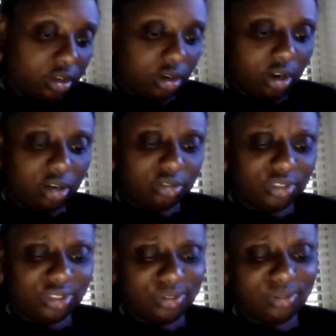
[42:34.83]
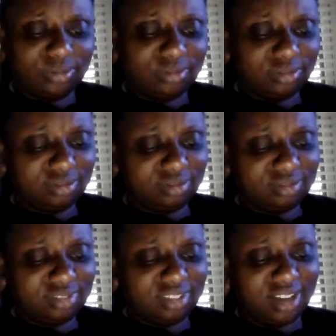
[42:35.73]
Oh, shoot.
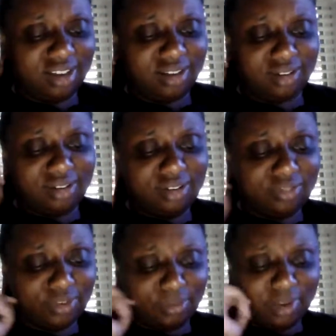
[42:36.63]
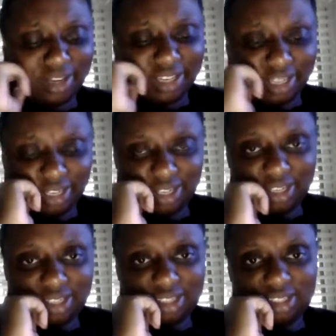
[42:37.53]
Nah. For what?
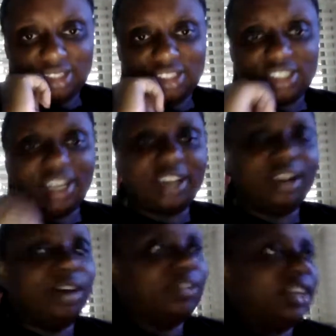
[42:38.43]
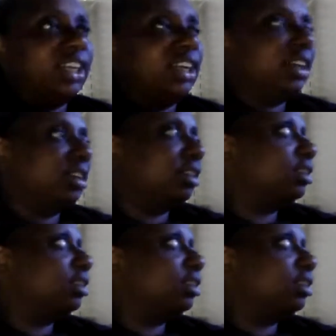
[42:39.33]
She got COVID again?